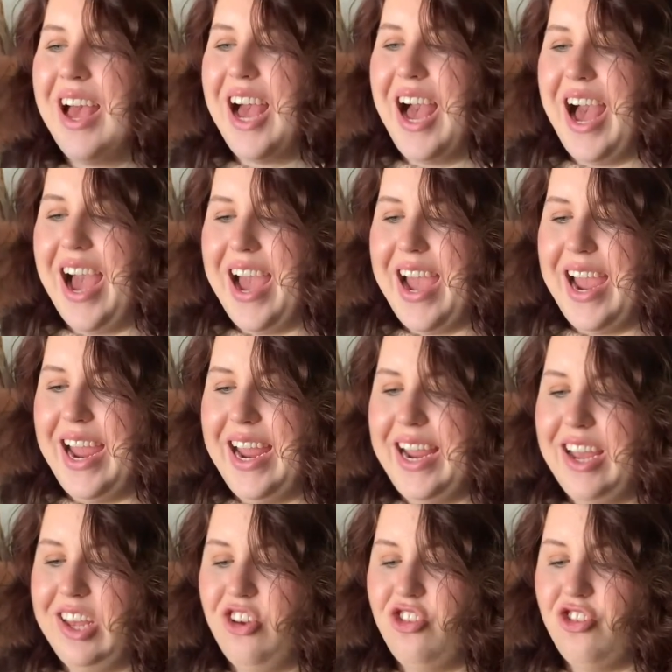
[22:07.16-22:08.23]

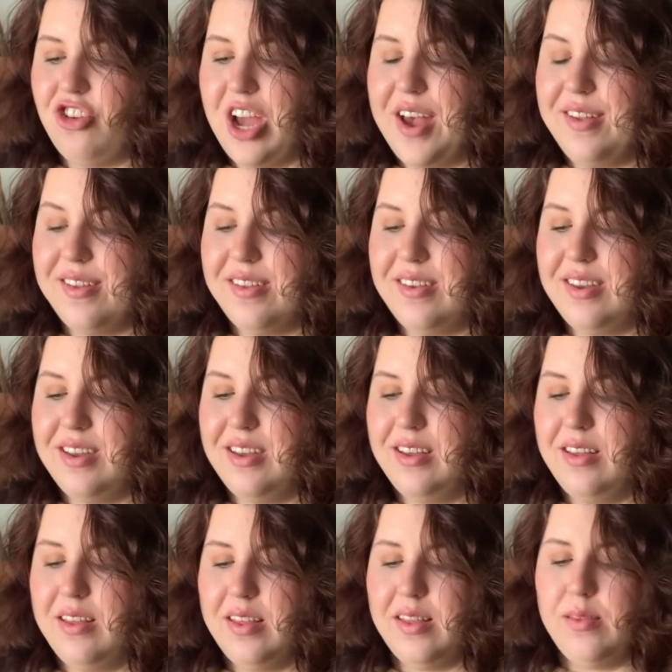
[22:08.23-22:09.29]
I just
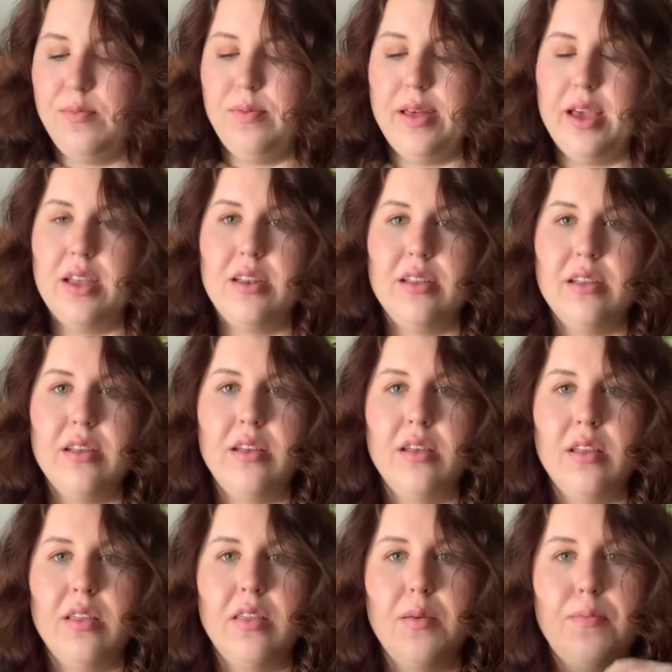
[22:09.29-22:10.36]
split
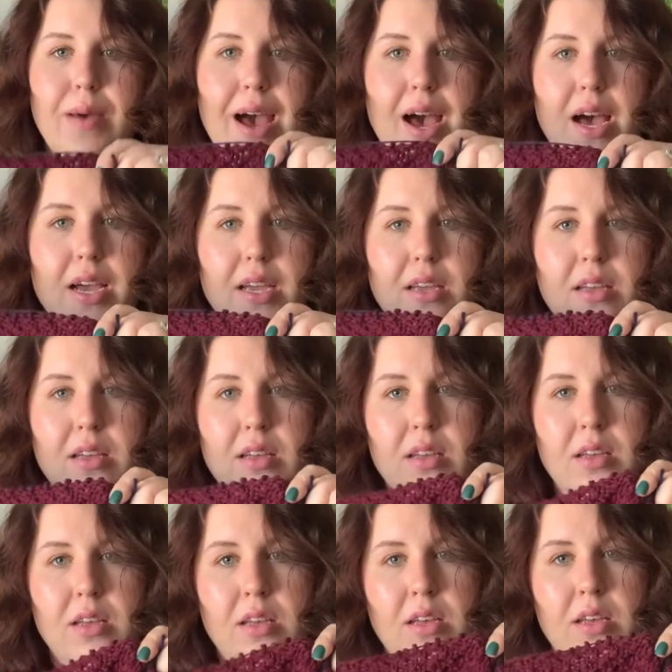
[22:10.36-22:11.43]
the back
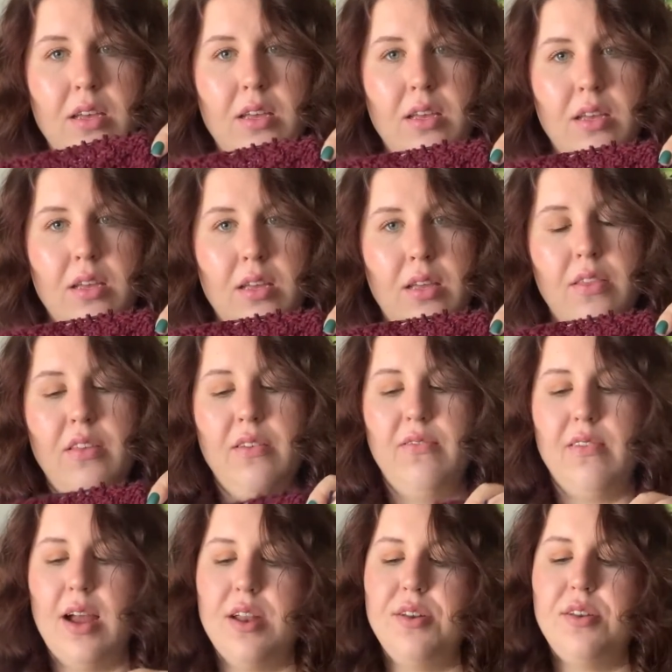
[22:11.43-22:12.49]
and the
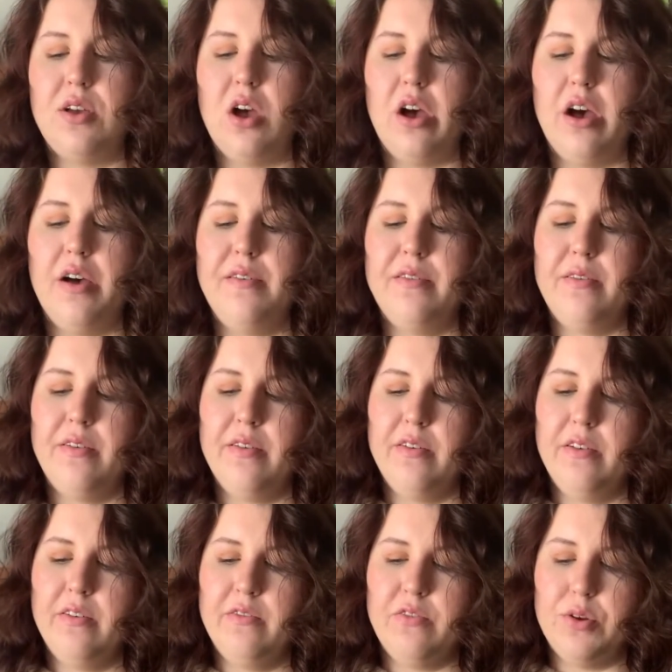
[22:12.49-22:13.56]
front off
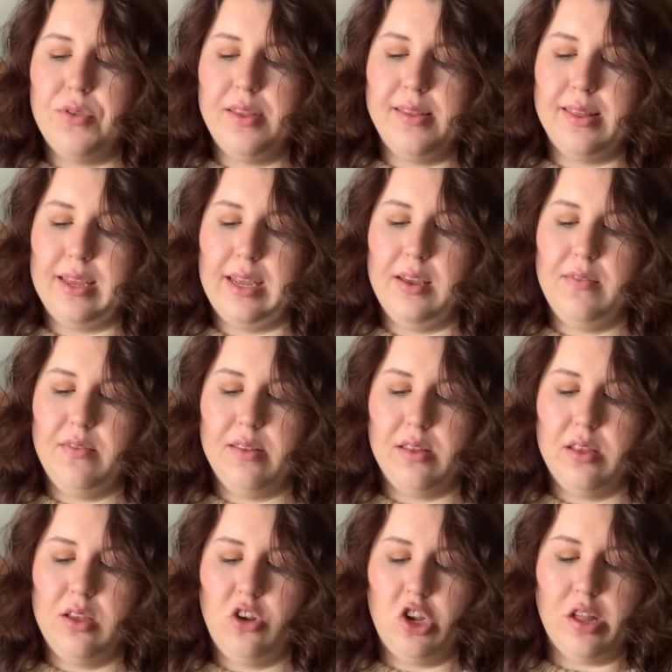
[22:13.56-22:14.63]
for the
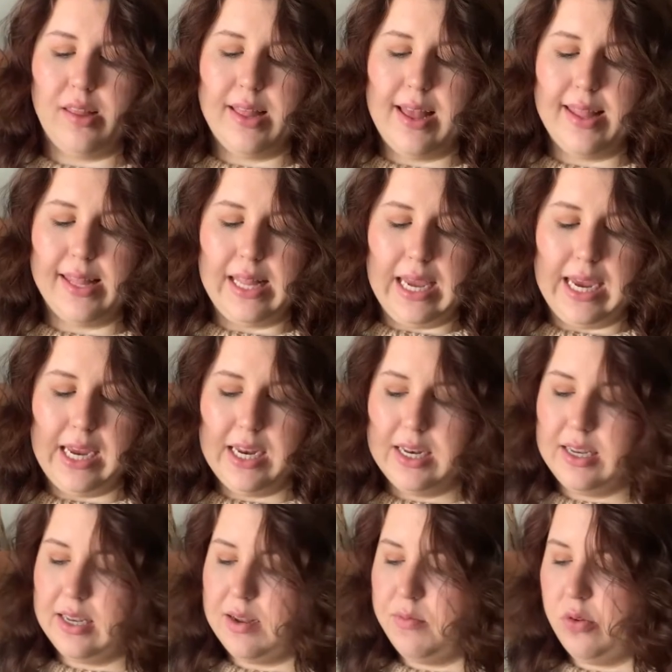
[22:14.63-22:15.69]
sleeves just last
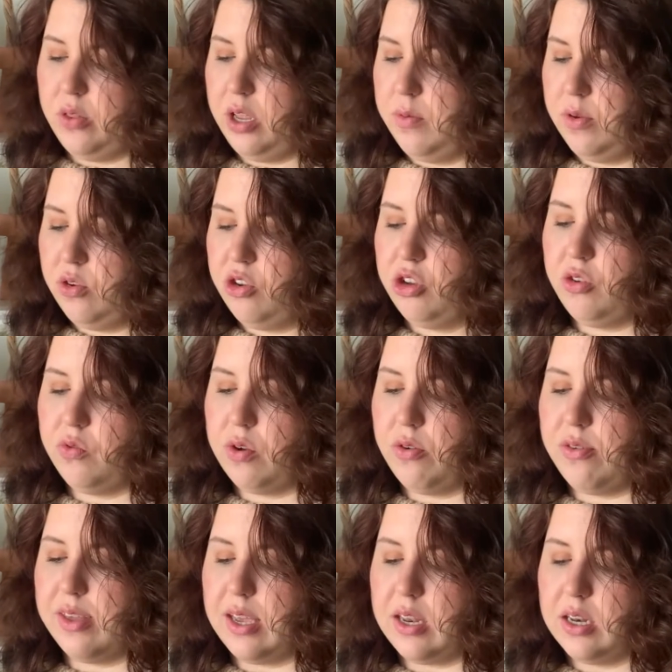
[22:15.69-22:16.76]
night, and I'm only about 2
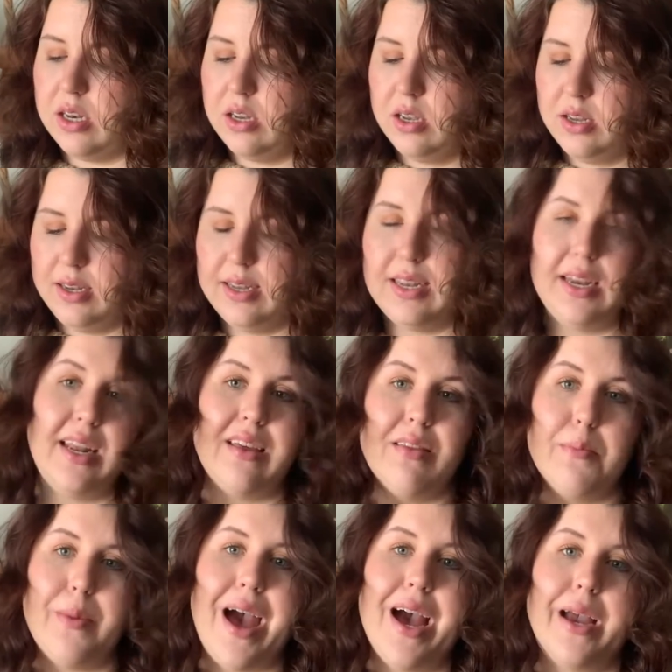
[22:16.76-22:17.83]
rows in to knitting
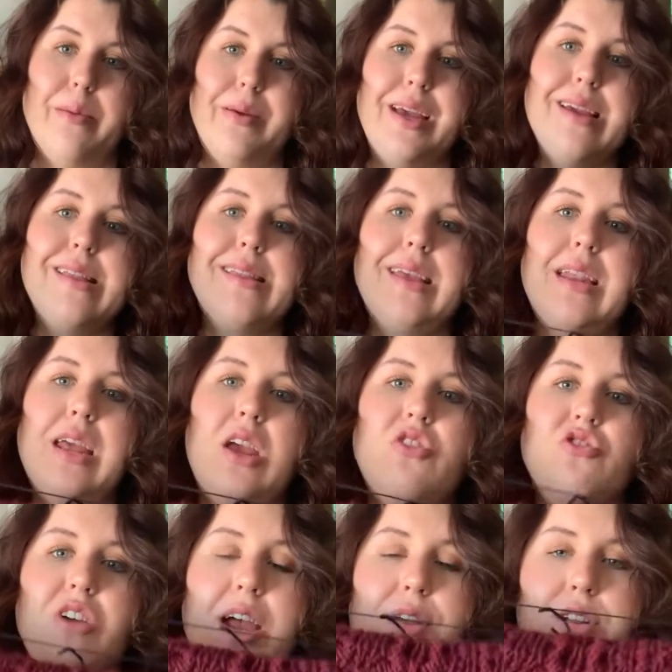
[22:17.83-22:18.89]
the back piece. I had
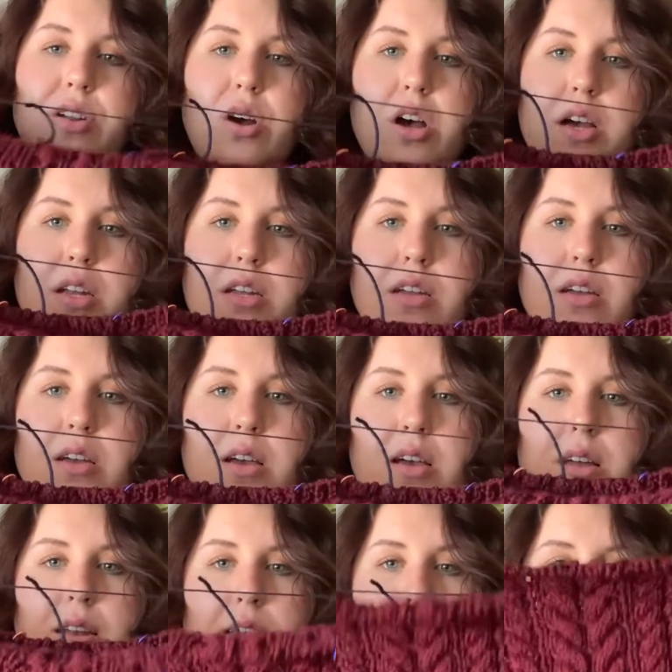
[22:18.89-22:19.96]
tried it on
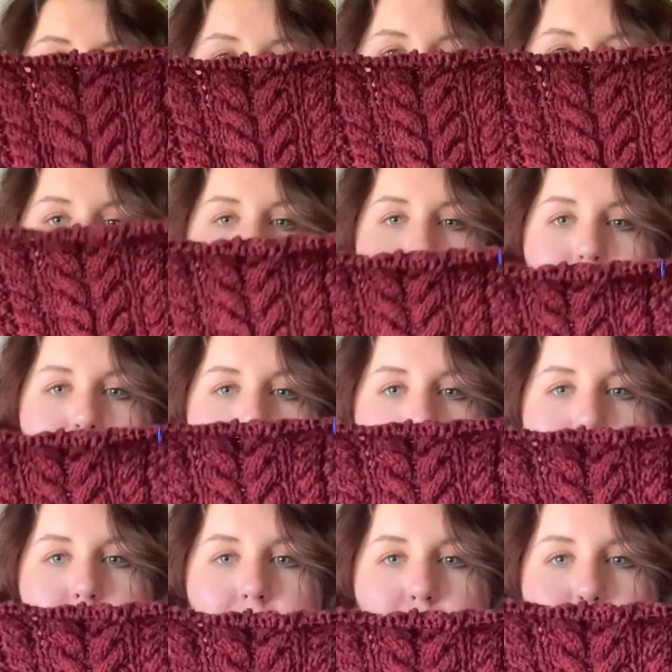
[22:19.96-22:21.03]
now that the back
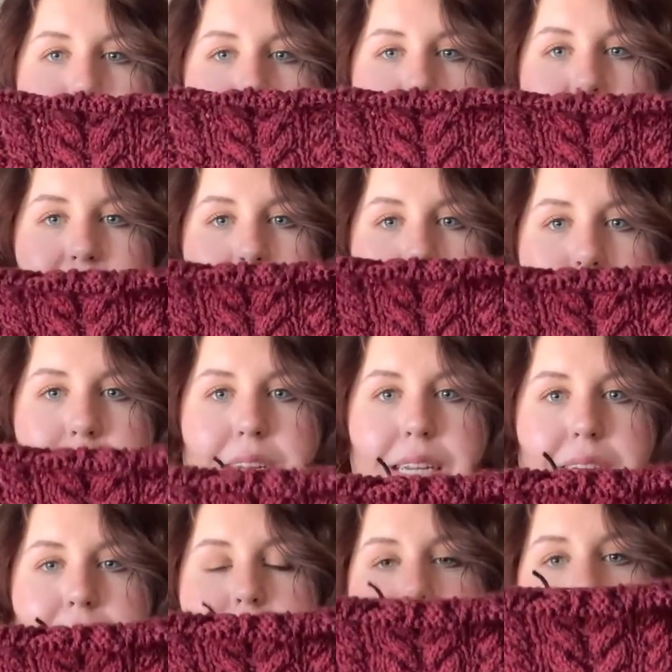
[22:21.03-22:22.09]
was on waste
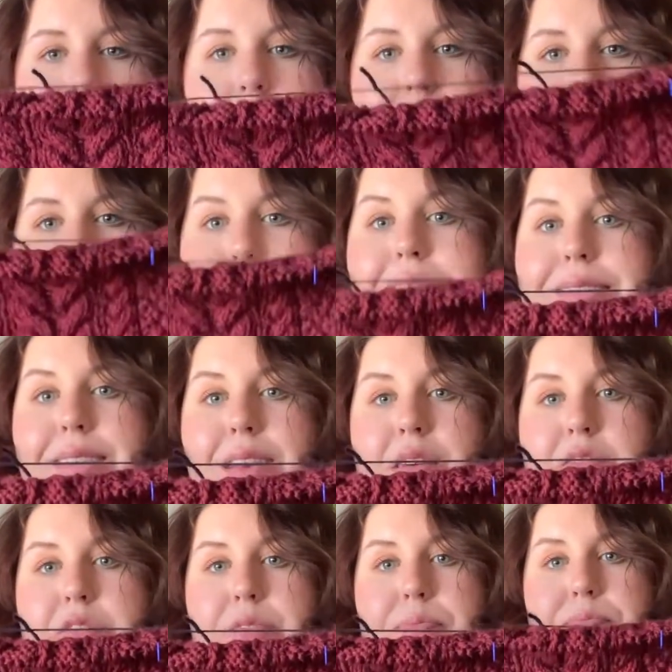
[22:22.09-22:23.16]
yarn, and it is
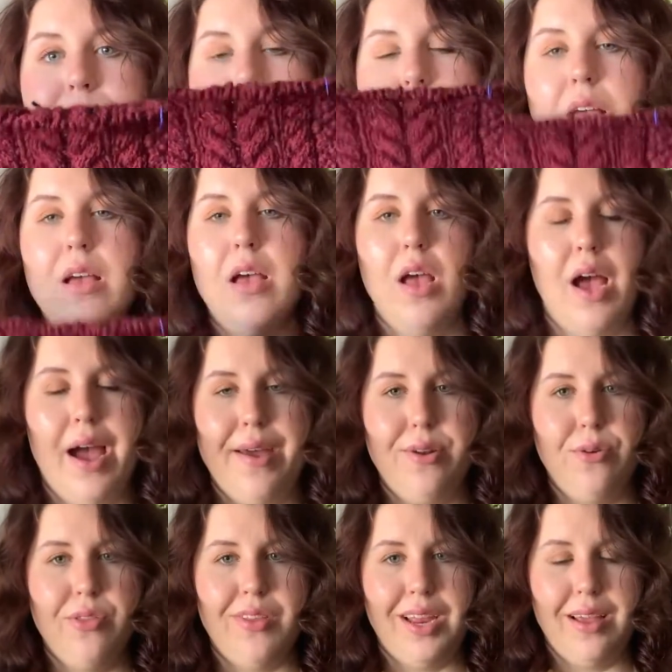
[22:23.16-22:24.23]
massive. I
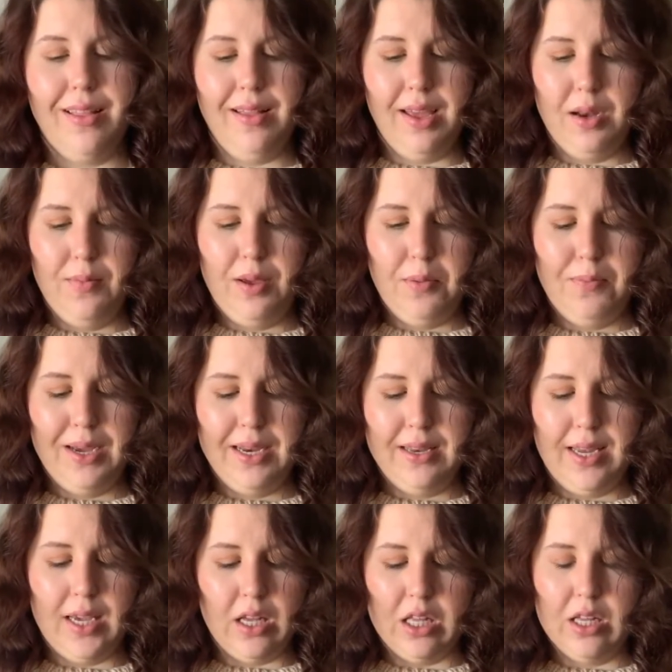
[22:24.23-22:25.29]
don't think it's going to be a big
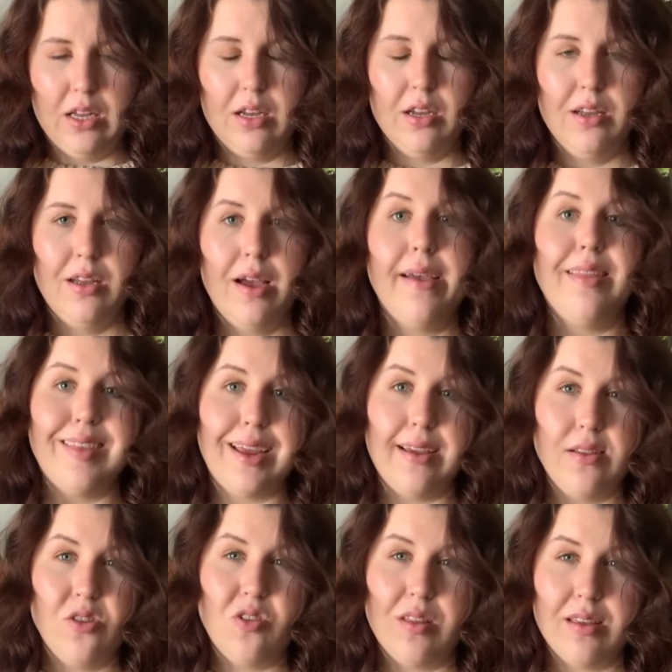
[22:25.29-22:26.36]
deal. I think
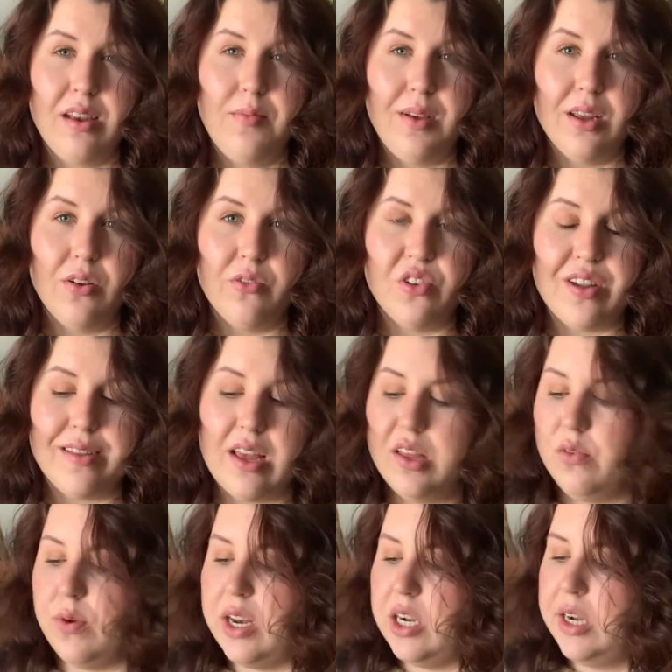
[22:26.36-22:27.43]
it's just going to be an
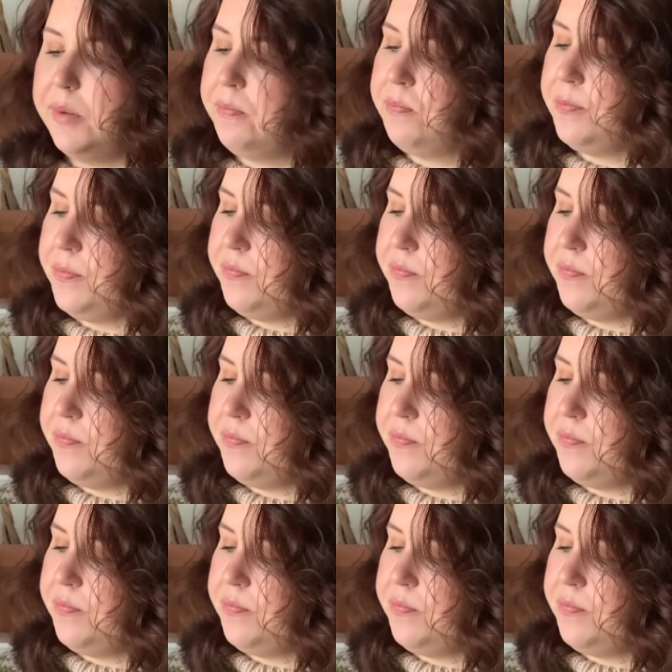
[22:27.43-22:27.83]
oversized sweater.